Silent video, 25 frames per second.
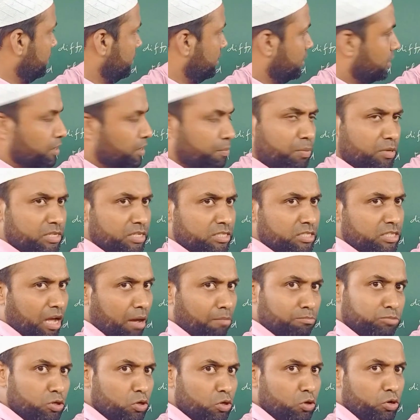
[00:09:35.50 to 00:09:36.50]
represents
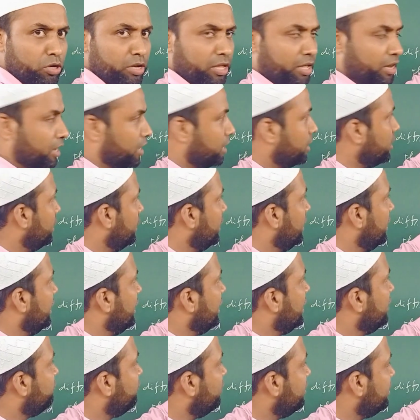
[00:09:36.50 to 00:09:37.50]
absolute error.
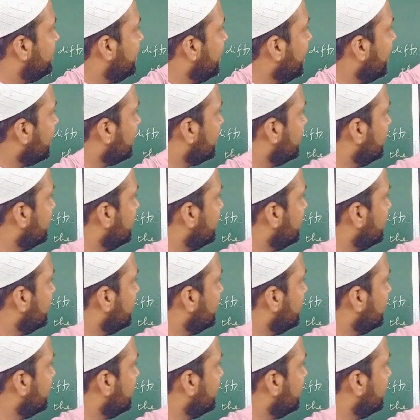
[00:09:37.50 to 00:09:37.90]
If I take